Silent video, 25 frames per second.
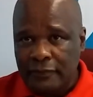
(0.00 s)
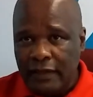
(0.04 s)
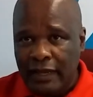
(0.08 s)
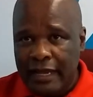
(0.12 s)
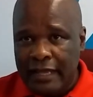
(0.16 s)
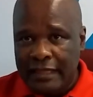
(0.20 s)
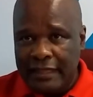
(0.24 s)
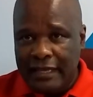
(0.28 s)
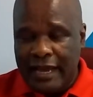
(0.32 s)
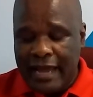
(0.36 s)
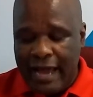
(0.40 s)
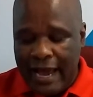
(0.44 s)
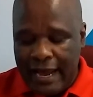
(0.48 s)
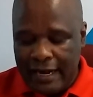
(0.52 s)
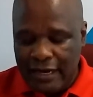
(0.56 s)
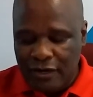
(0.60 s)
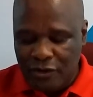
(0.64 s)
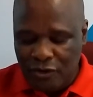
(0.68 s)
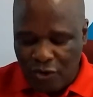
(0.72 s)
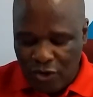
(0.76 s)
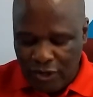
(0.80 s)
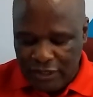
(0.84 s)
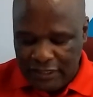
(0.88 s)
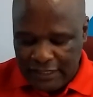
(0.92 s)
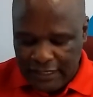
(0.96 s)
in the
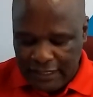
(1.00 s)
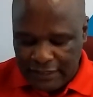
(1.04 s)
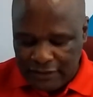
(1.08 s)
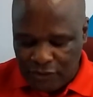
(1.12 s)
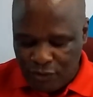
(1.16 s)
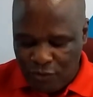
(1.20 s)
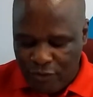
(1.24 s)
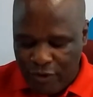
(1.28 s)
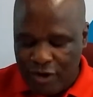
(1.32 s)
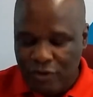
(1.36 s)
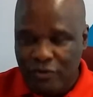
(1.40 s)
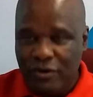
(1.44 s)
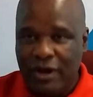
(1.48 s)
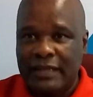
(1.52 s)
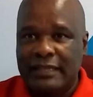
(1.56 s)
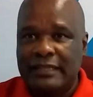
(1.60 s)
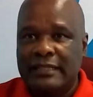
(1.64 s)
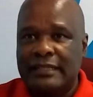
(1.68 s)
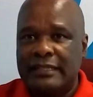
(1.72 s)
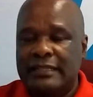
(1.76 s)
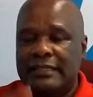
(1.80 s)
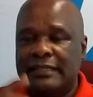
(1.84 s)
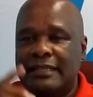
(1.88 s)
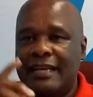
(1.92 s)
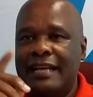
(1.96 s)
current context when we're
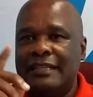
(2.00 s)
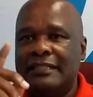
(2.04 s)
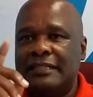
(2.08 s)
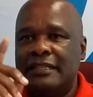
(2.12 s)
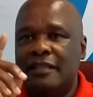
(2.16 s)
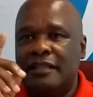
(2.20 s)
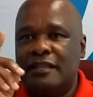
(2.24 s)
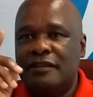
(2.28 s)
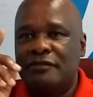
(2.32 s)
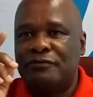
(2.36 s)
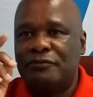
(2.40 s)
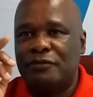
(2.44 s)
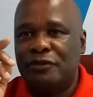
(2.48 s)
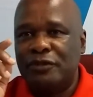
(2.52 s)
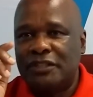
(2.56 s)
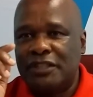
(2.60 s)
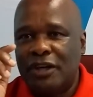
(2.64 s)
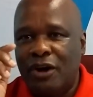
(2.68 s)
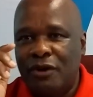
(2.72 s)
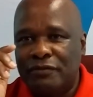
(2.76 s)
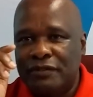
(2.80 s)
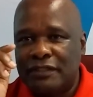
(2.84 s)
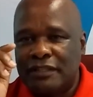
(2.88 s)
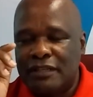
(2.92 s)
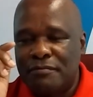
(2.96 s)
discussing the future
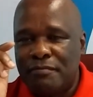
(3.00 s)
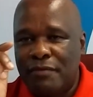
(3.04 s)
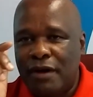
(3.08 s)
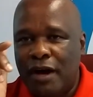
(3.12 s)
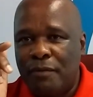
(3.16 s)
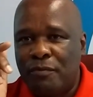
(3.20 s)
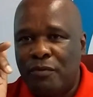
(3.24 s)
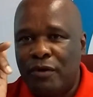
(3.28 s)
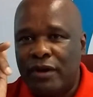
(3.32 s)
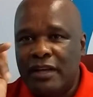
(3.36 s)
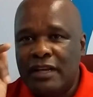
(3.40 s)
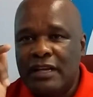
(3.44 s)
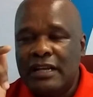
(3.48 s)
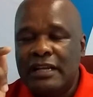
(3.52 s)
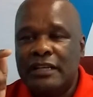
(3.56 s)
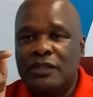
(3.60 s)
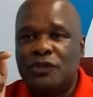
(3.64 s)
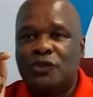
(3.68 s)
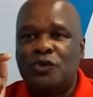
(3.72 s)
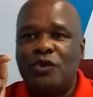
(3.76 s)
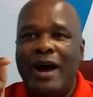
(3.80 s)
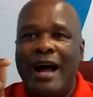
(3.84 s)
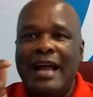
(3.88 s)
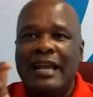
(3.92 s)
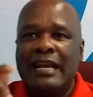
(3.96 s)
of Zimbabwe is
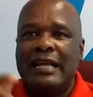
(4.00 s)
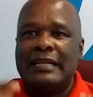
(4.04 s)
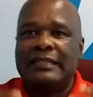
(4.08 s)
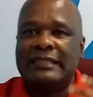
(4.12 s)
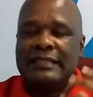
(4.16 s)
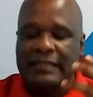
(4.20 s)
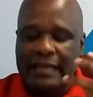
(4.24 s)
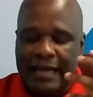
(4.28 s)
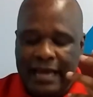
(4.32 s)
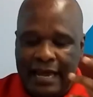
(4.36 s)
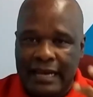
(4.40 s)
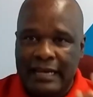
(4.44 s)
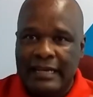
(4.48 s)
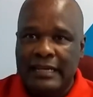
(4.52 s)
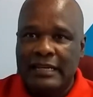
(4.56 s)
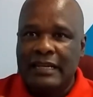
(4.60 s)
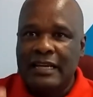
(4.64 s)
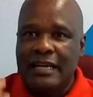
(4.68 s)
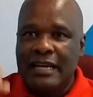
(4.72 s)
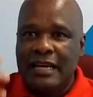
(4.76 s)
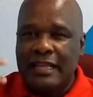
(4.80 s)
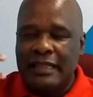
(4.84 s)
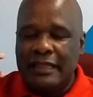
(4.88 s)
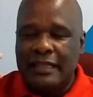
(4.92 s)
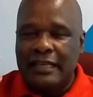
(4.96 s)
to understand
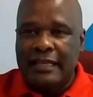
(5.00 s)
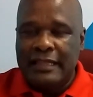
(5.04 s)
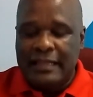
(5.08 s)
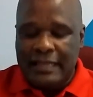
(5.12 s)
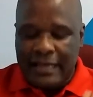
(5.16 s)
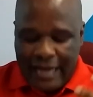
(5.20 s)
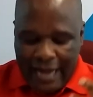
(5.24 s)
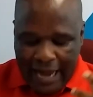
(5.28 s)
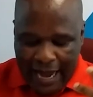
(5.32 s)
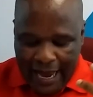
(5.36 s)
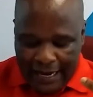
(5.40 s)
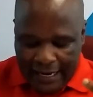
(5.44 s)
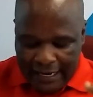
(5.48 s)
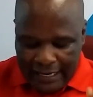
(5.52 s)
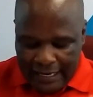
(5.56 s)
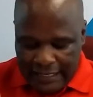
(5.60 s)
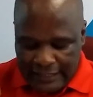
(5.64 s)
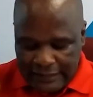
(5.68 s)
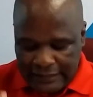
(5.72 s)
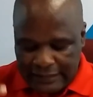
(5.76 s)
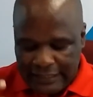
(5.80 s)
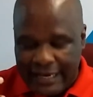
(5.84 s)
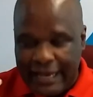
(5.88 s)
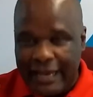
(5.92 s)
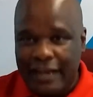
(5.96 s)
the
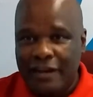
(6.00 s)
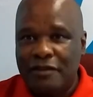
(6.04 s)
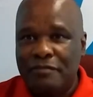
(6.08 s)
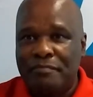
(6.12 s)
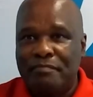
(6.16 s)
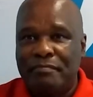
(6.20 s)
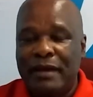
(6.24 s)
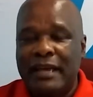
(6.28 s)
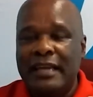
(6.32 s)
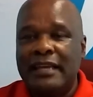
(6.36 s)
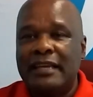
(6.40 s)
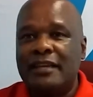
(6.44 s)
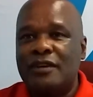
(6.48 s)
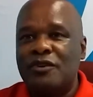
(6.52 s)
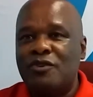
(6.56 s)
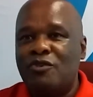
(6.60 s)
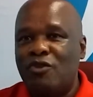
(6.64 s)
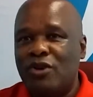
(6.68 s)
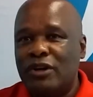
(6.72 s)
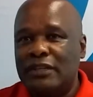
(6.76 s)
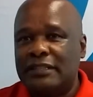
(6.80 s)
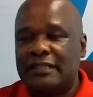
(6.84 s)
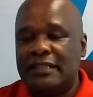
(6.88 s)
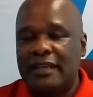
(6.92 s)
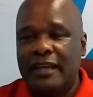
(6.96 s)
currency and the banking
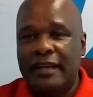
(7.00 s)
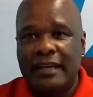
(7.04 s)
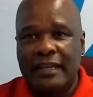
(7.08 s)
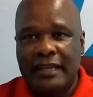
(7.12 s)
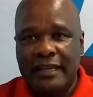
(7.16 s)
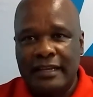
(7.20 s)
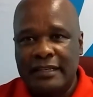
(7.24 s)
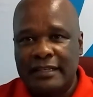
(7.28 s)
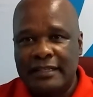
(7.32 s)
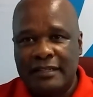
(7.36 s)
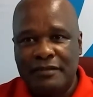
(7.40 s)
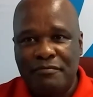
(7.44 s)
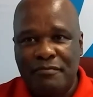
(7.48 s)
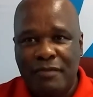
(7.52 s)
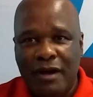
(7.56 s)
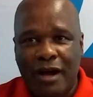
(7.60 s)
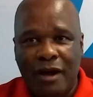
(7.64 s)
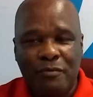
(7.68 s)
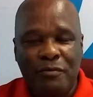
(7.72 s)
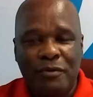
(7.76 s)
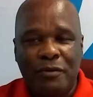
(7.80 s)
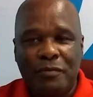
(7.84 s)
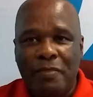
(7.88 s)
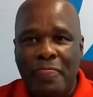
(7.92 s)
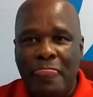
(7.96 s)
question in
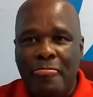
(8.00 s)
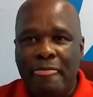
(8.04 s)
Zimbabwe.